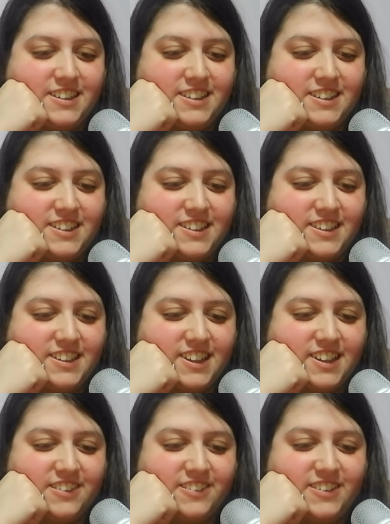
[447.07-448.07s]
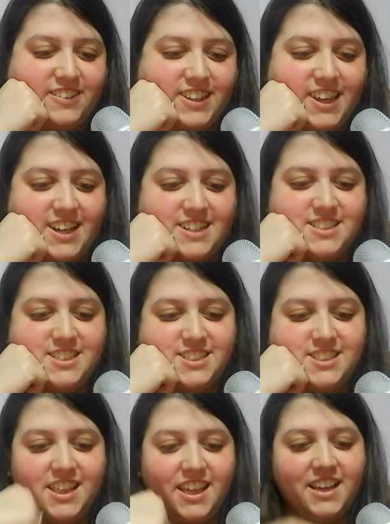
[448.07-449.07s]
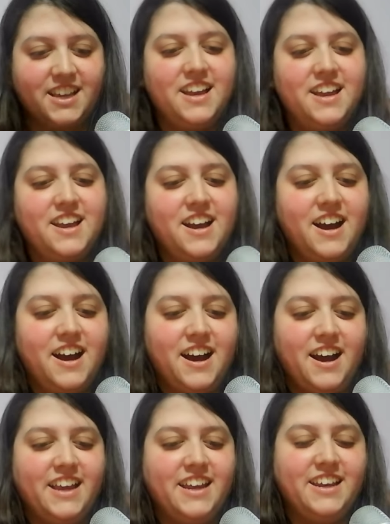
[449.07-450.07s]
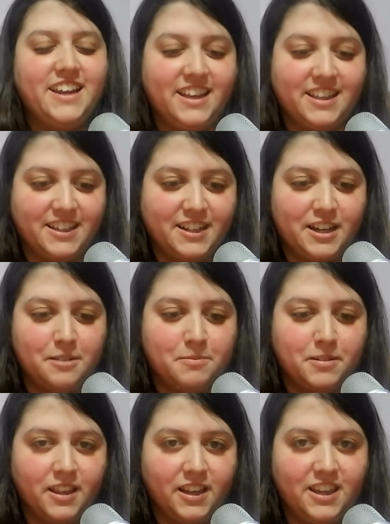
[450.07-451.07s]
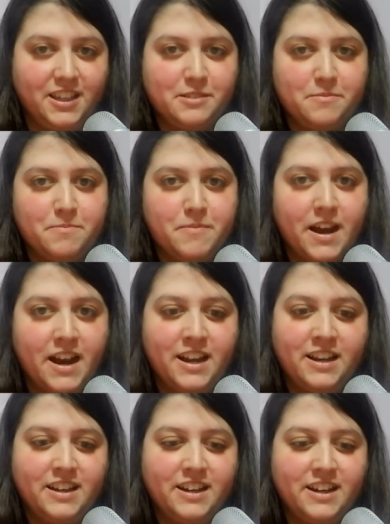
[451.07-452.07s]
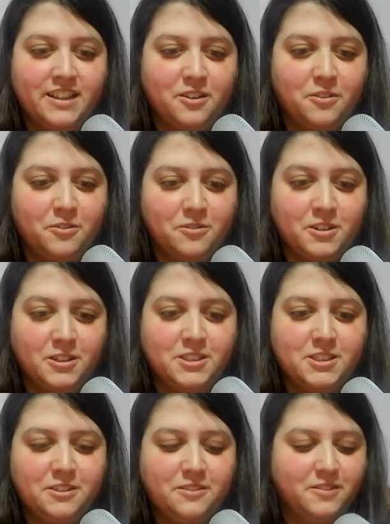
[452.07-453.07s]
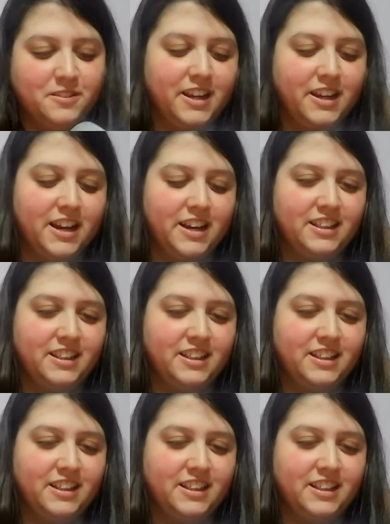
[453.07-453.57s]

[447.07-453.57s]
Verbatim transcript: I love how the cat's just like hiding in the cupboard. Like he's mad at the owners too for getting the cat.